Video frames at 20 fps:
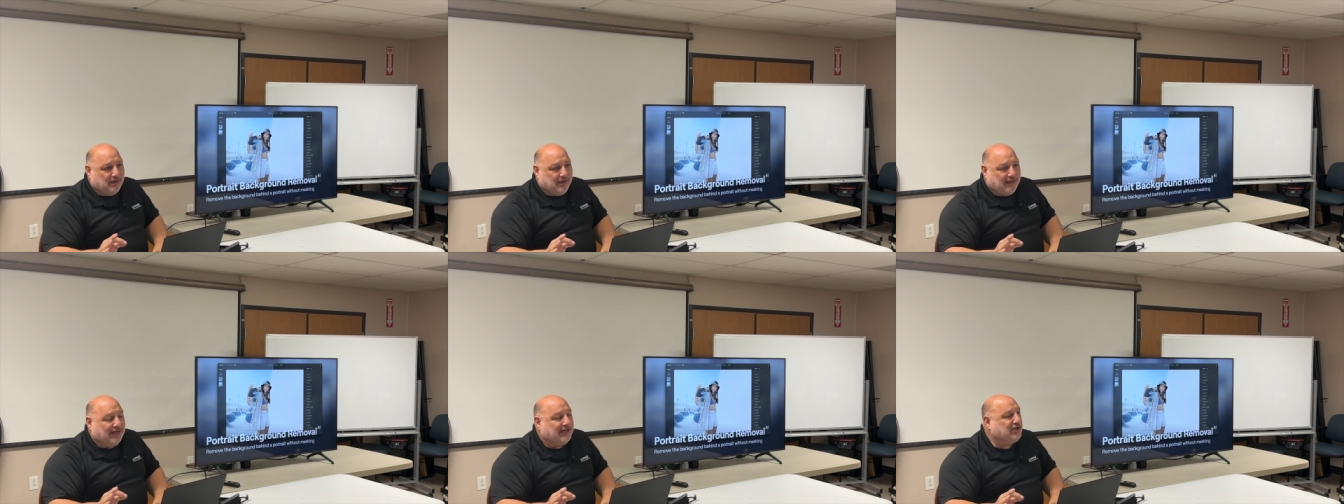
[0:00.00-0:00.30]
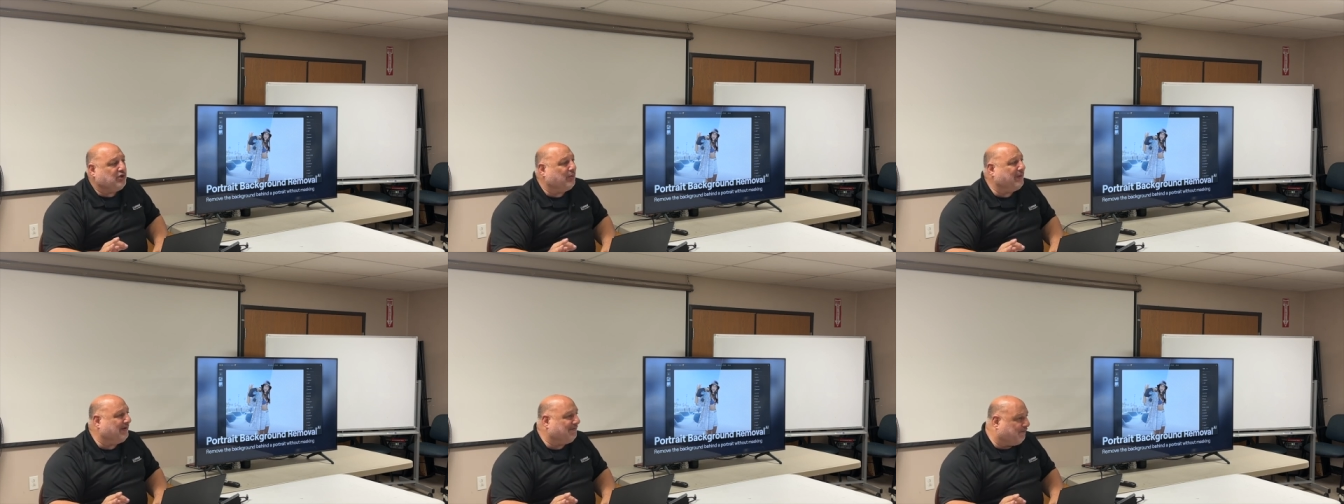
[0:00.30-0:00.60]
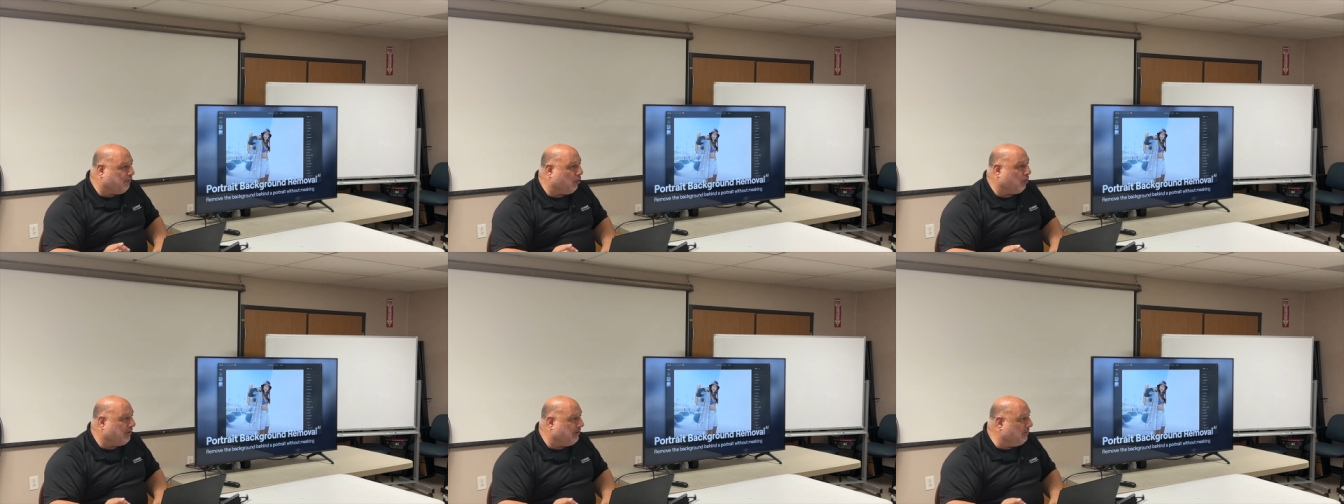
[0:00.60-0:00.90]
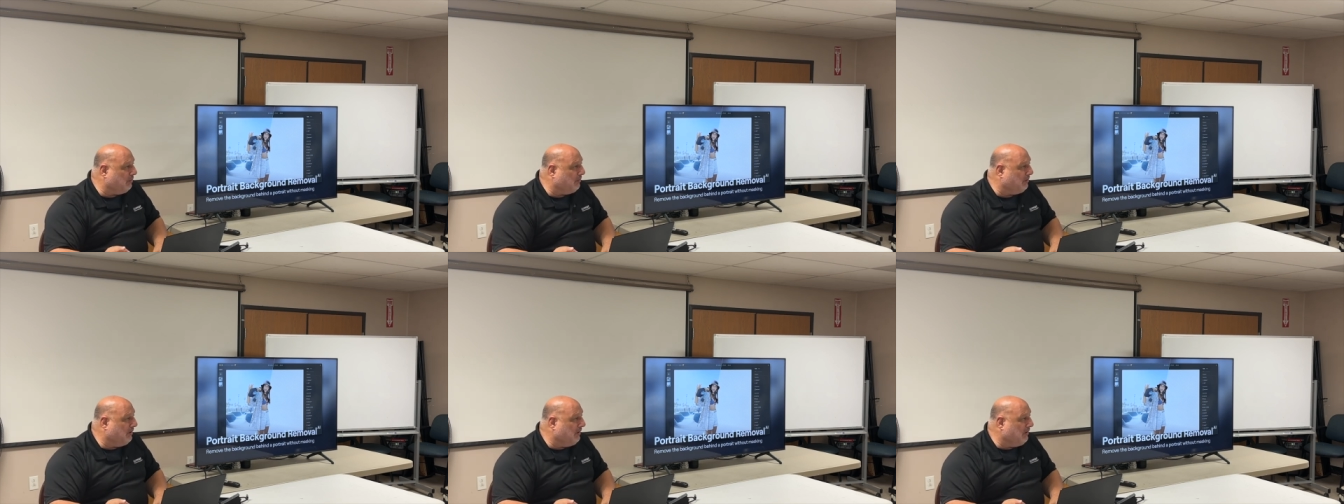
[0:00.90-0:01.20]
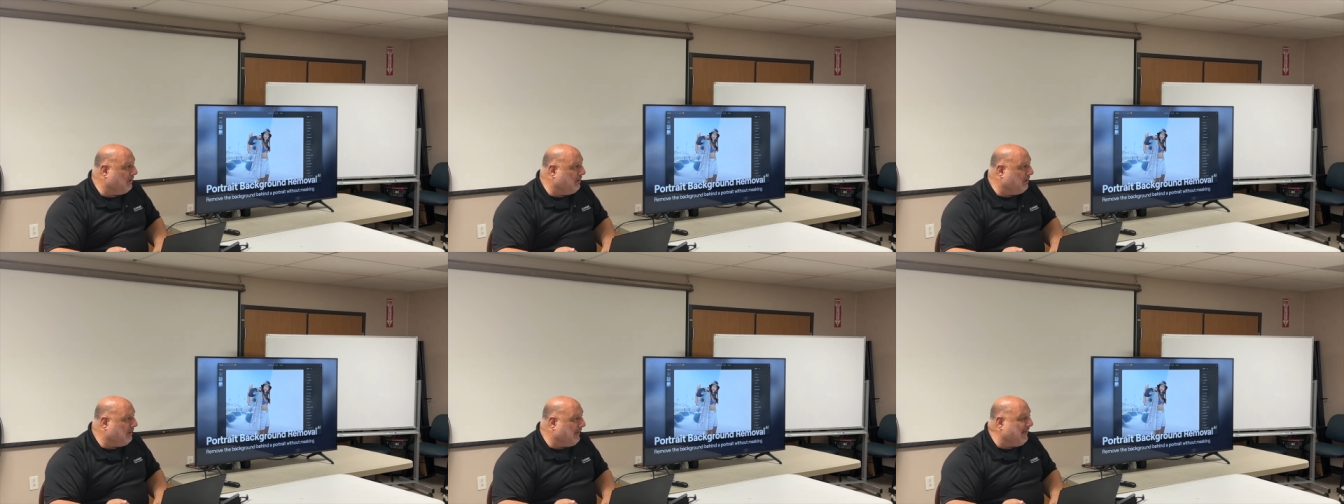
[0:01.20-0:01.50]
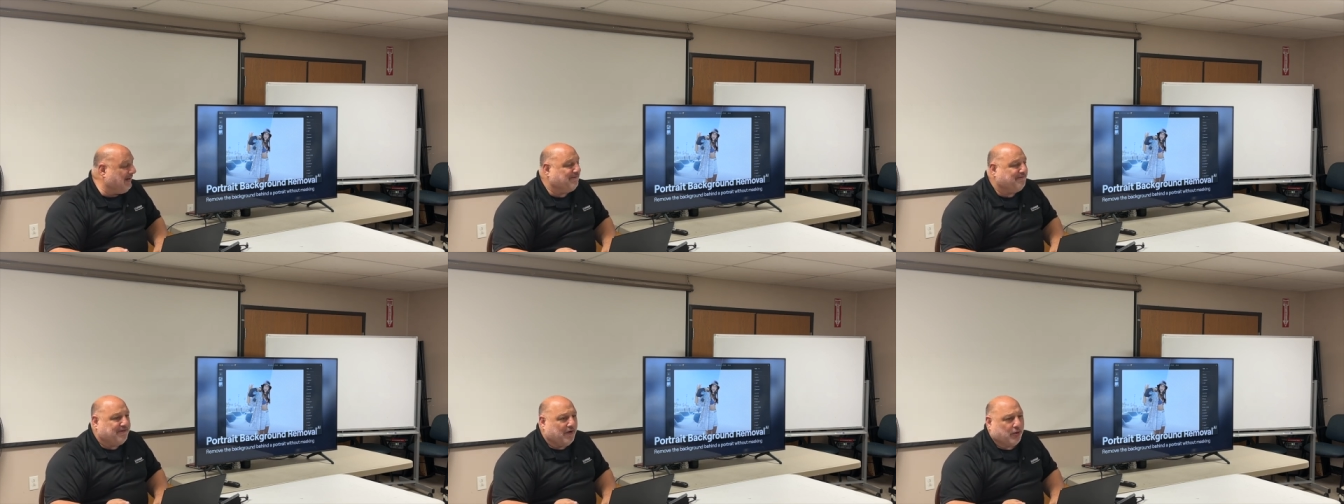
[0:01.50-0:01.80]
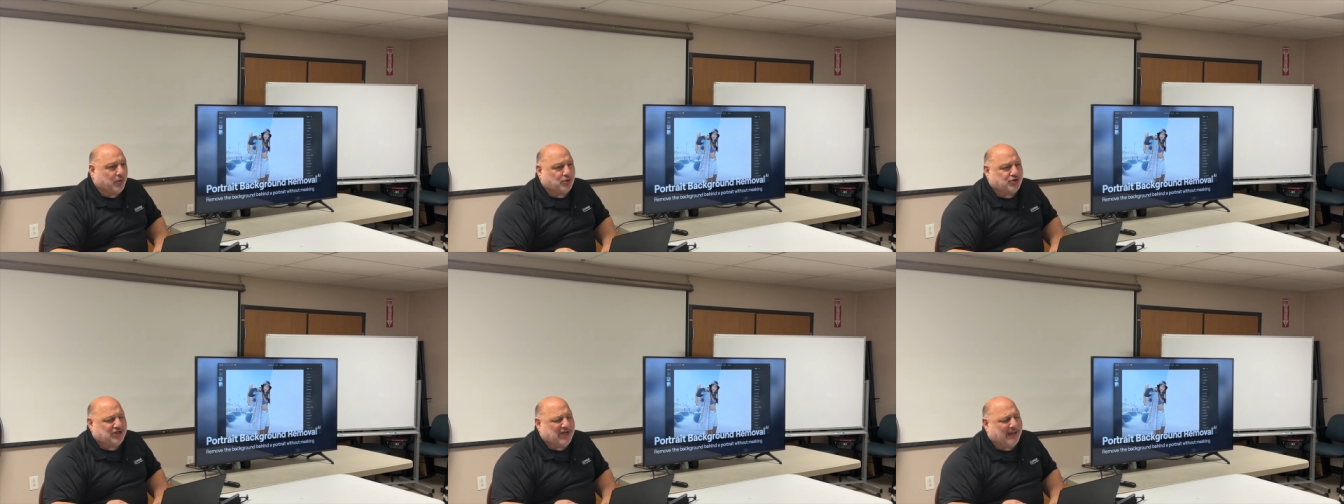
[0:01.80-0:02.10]
and doing it for you. In
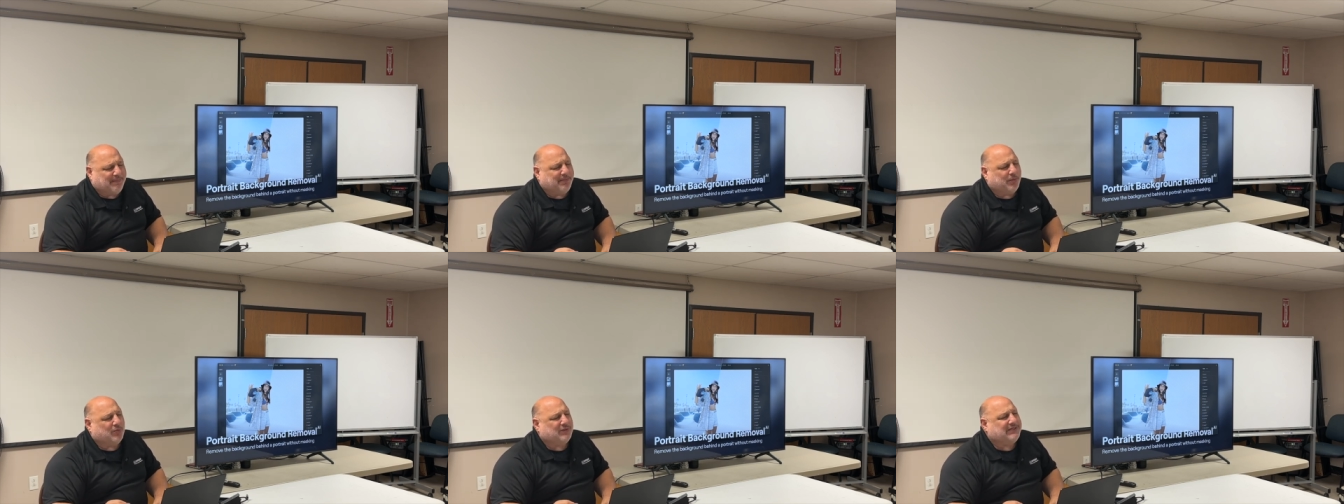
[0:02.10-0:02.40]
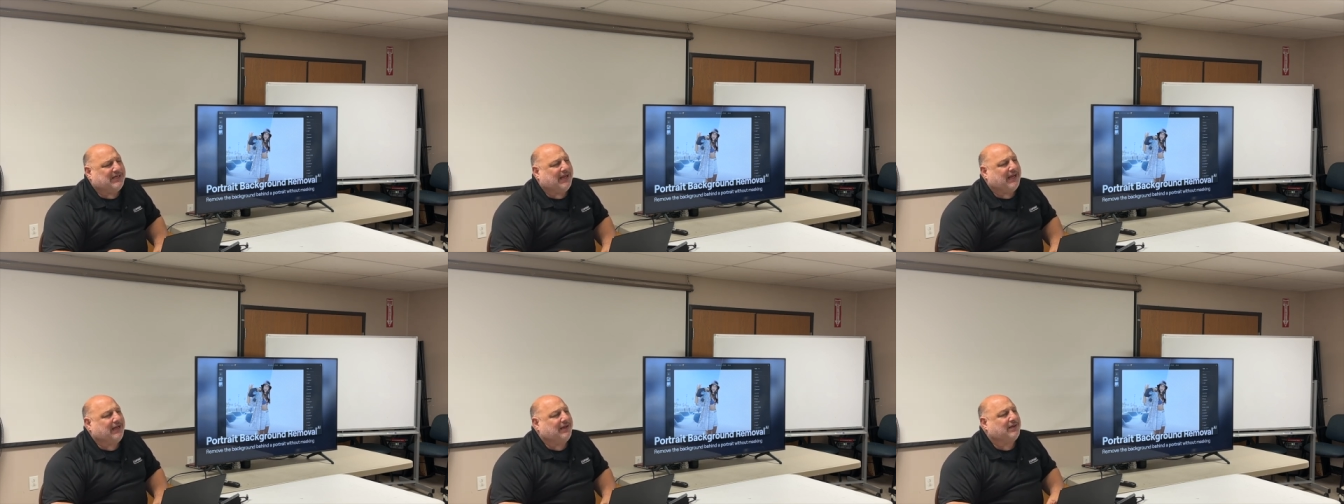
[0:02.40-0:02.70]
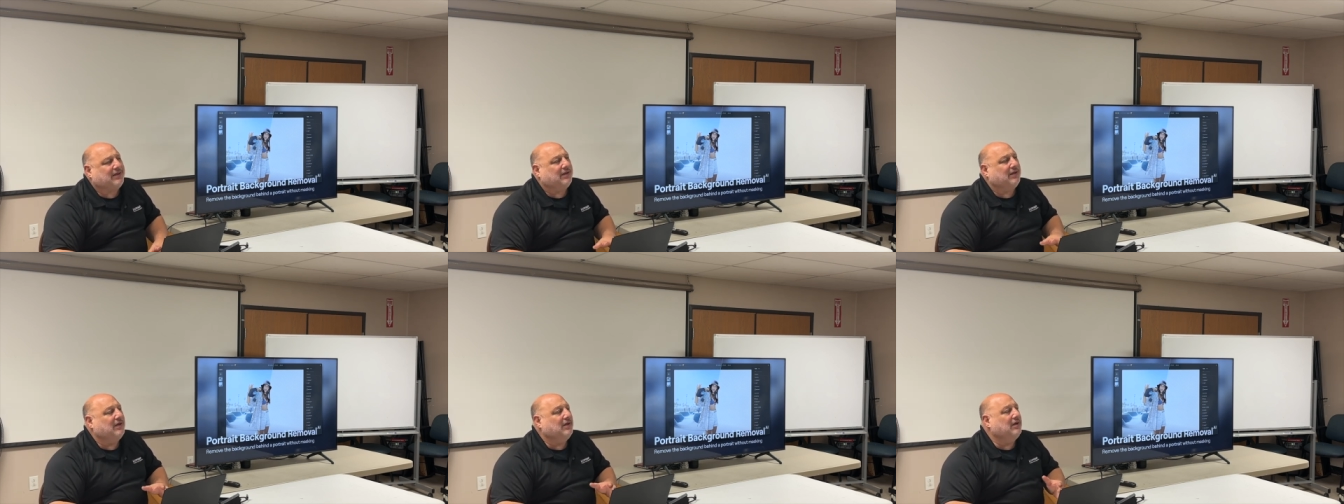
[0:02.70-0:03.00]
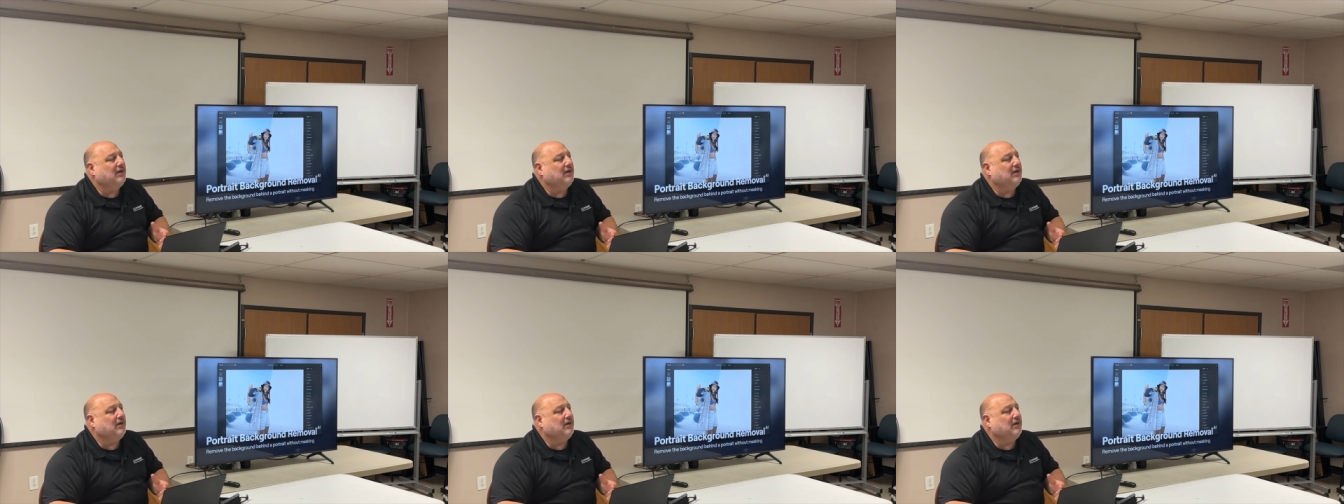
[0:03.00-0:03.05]
Photoshop, it would take,